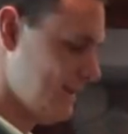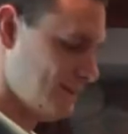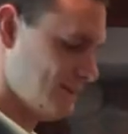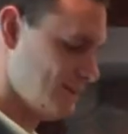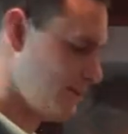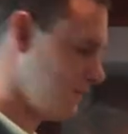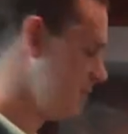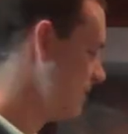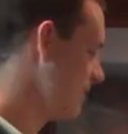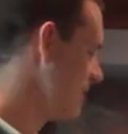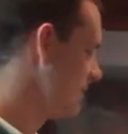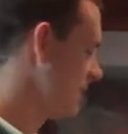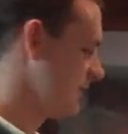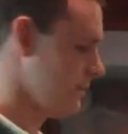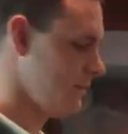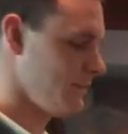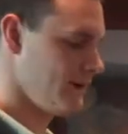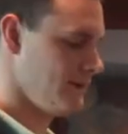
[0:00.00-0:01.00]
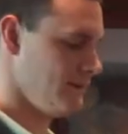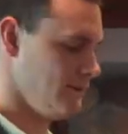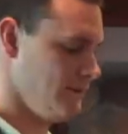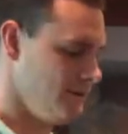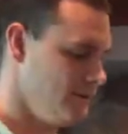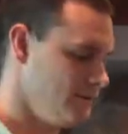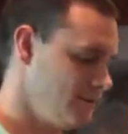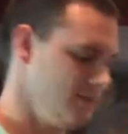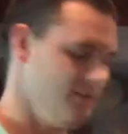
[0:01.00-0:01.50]
So the first thing that we want to do
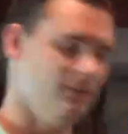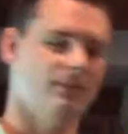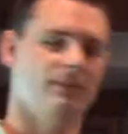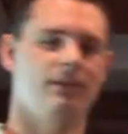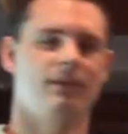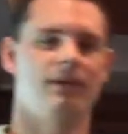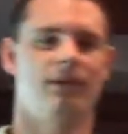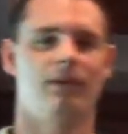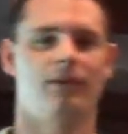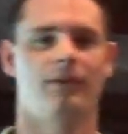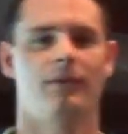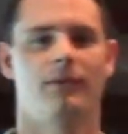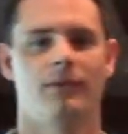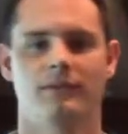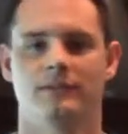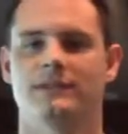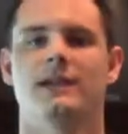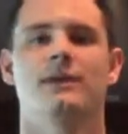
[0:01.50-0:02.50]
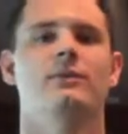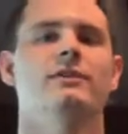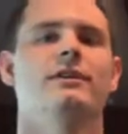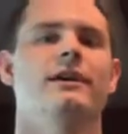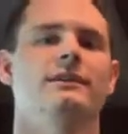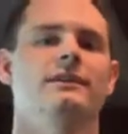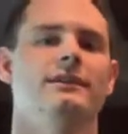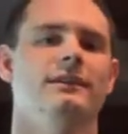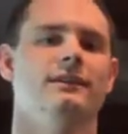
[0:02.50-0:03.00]
is, say we're
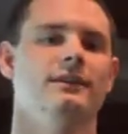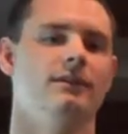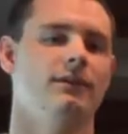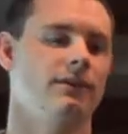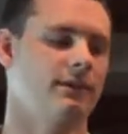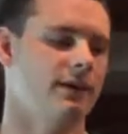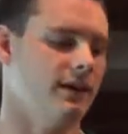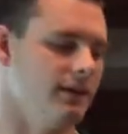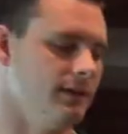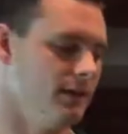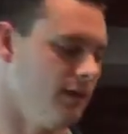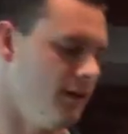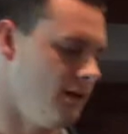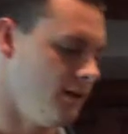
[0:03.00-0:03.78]
Nike. Okay.